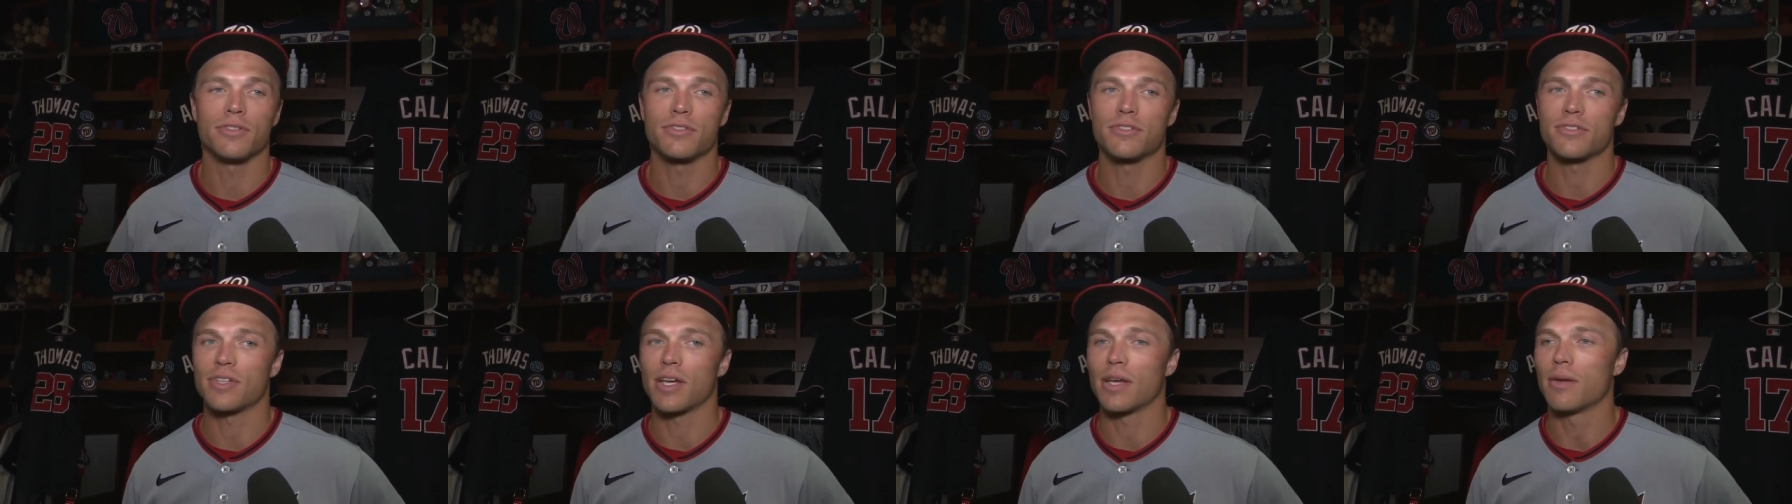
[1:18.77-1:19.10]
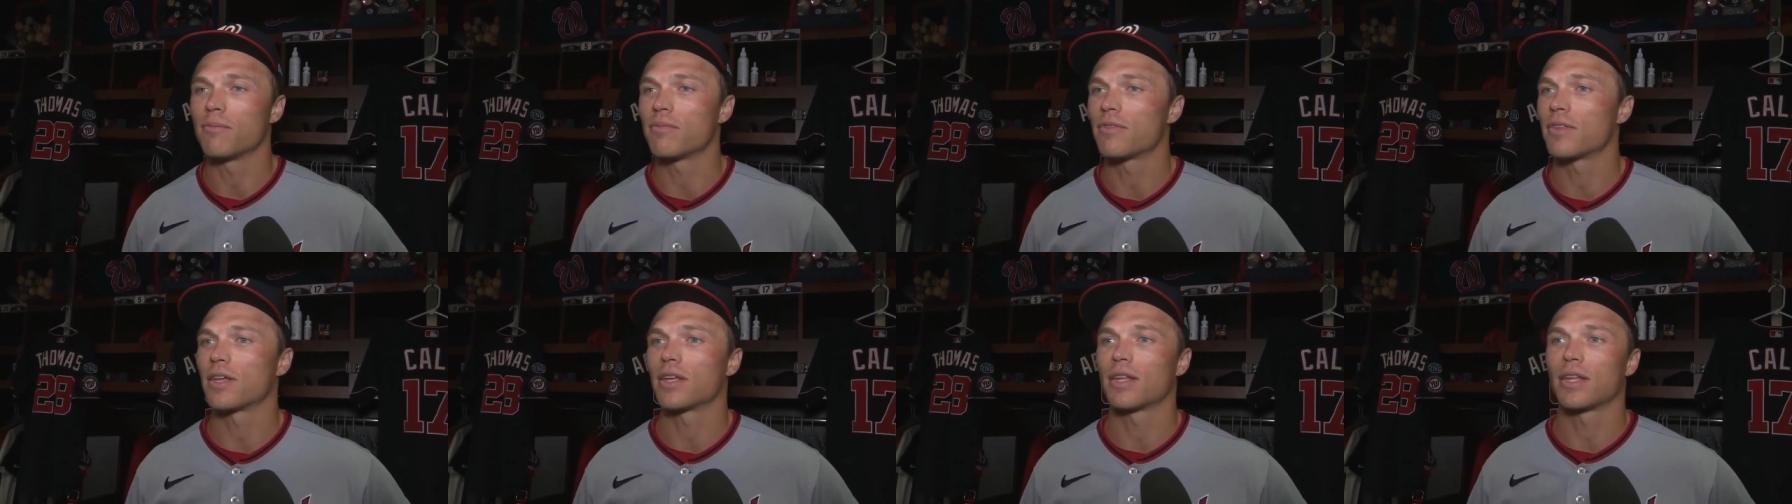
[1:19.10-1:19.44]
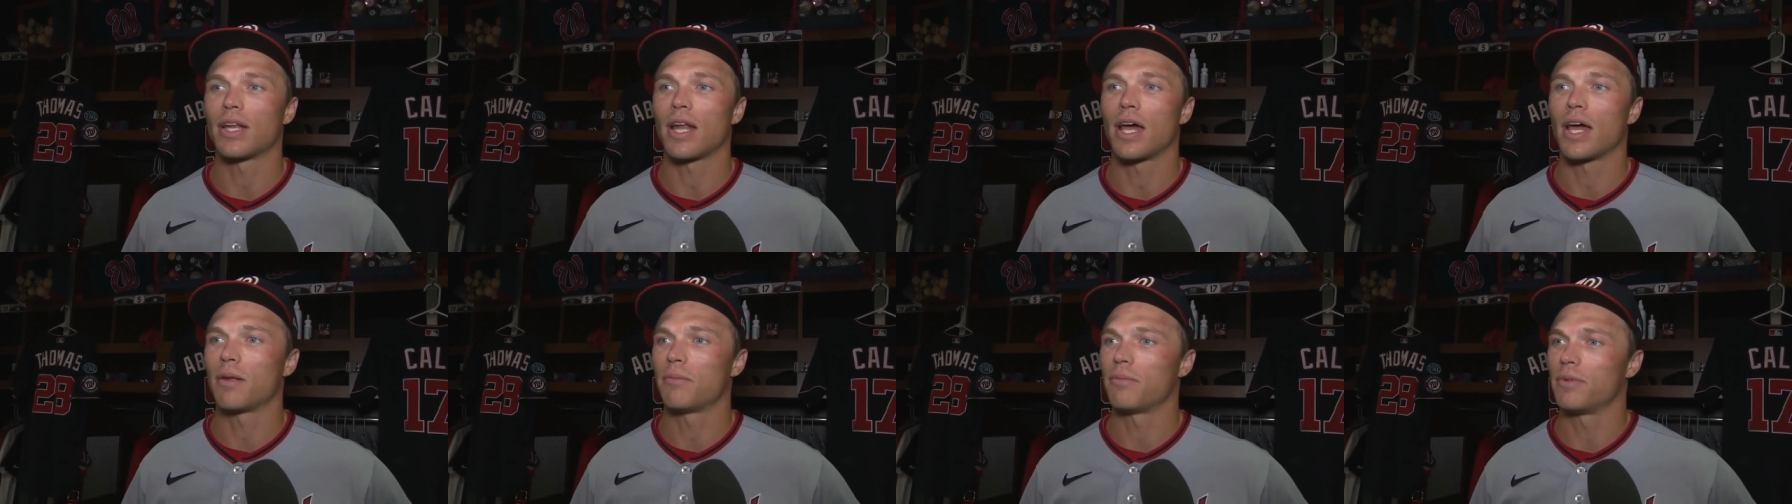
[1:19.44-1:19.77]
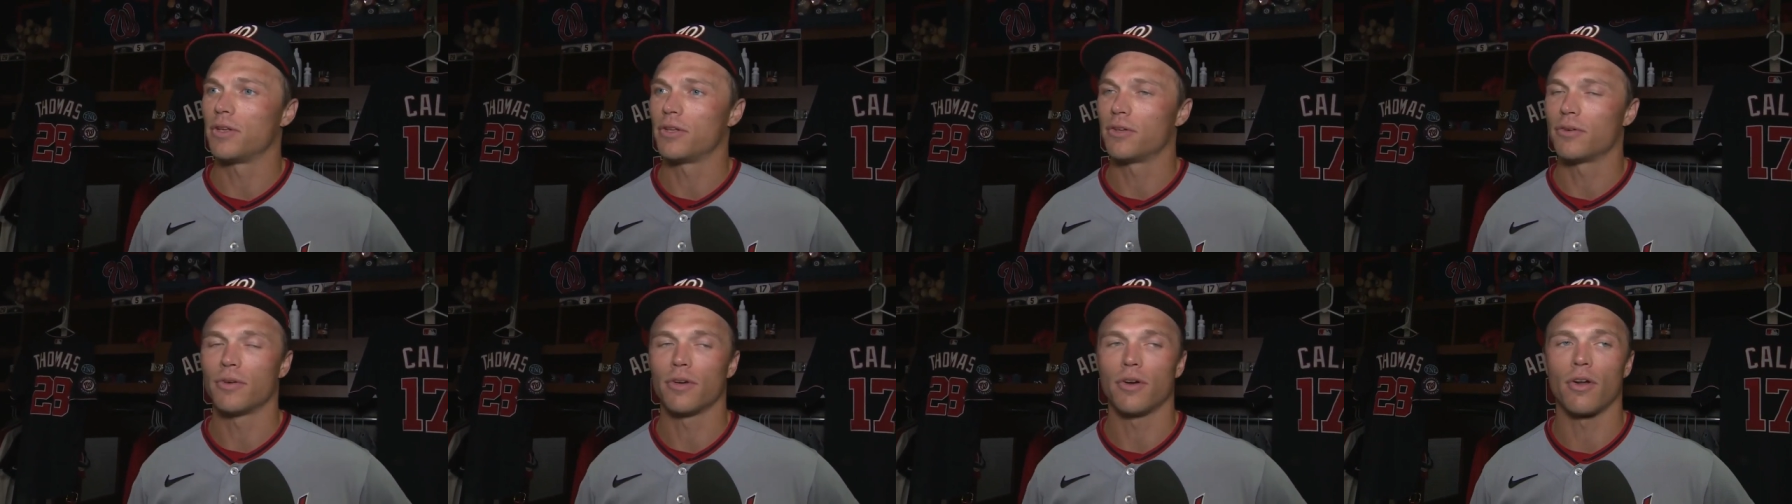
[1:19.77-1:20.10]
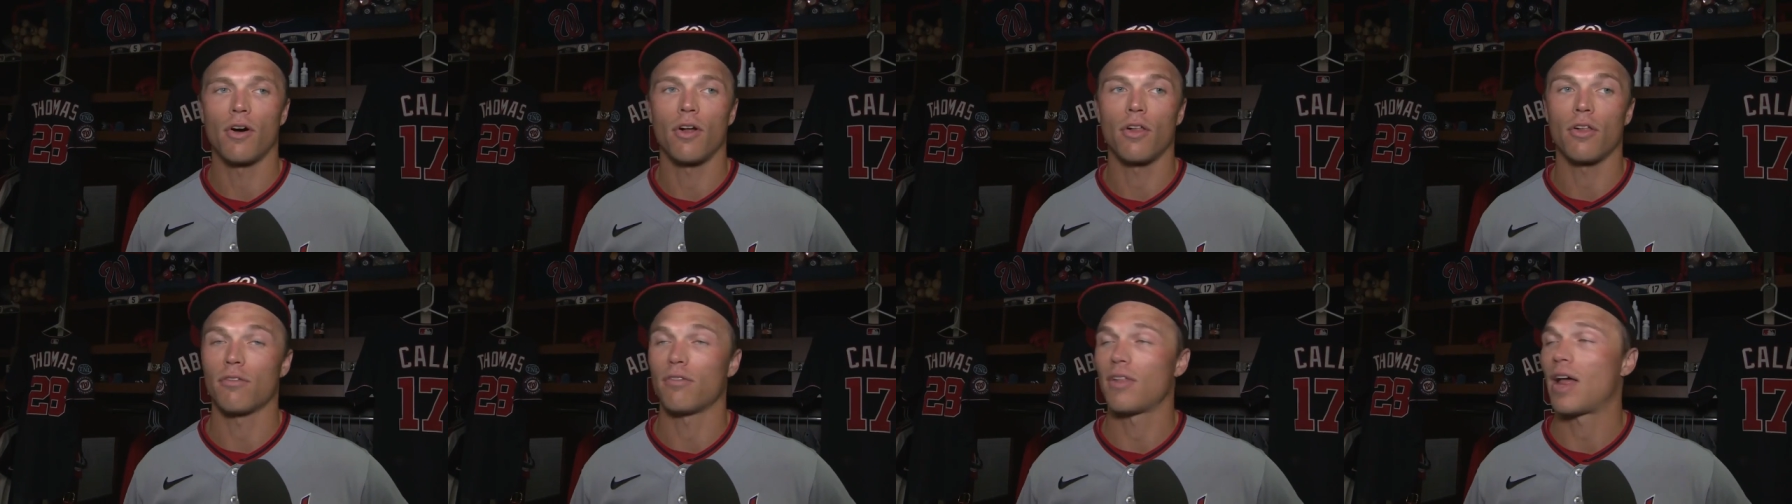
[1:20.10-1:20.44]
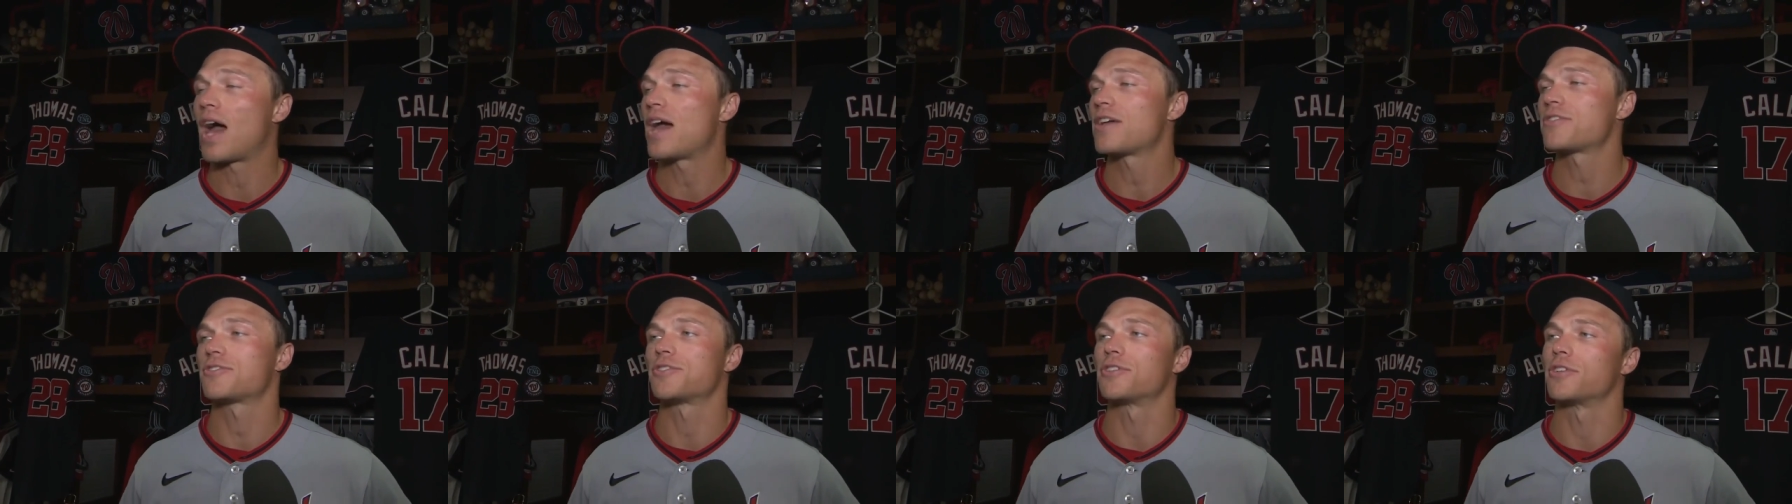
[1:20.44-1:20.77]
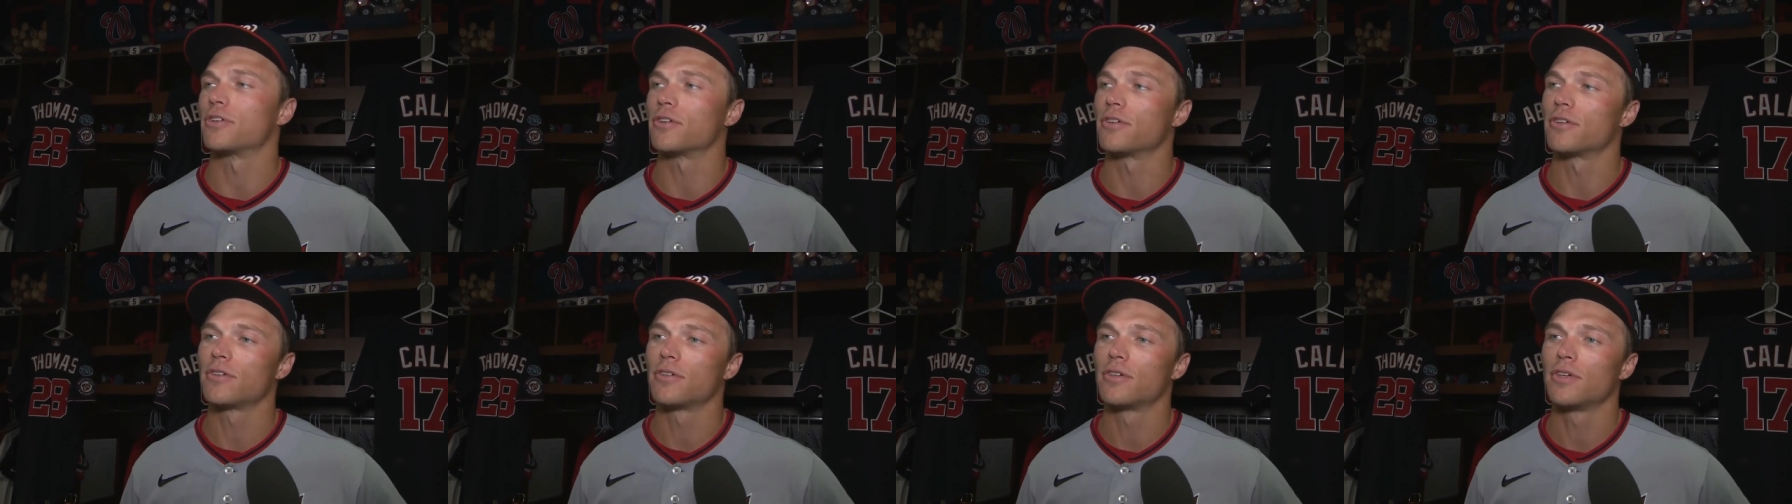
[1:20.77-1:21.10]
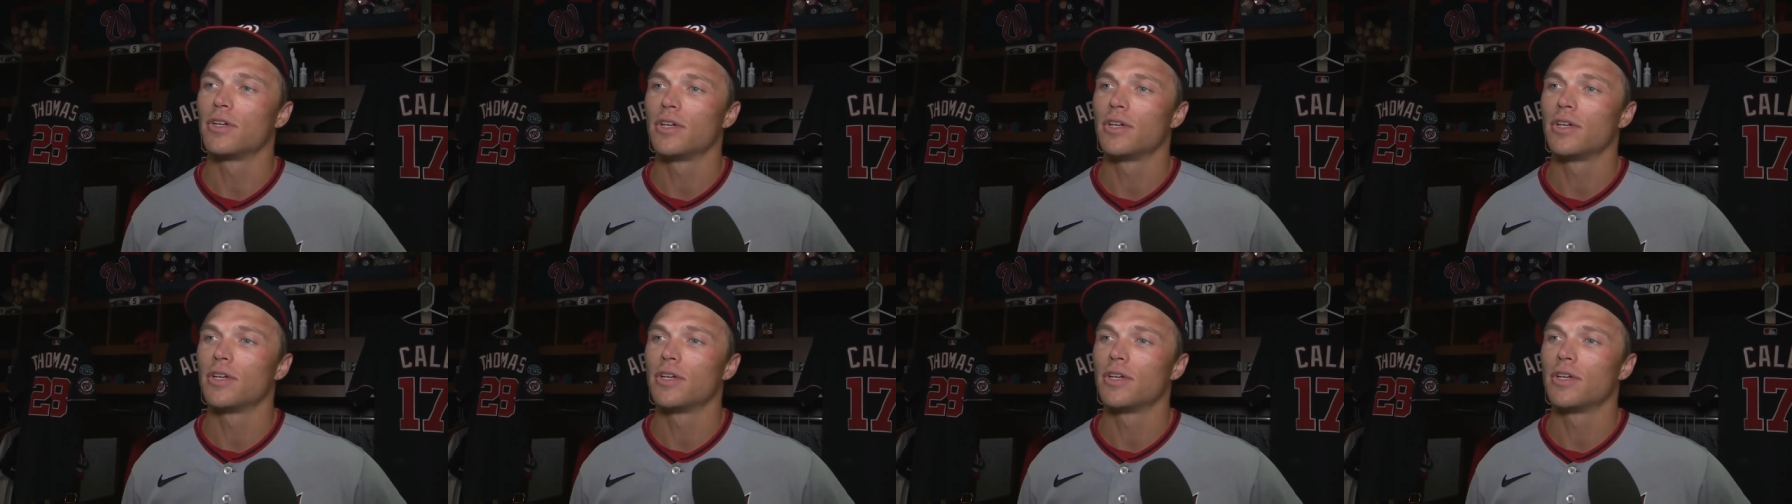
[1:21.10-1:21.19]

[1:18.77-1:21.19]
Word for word: same thing that I had been doing all of last year,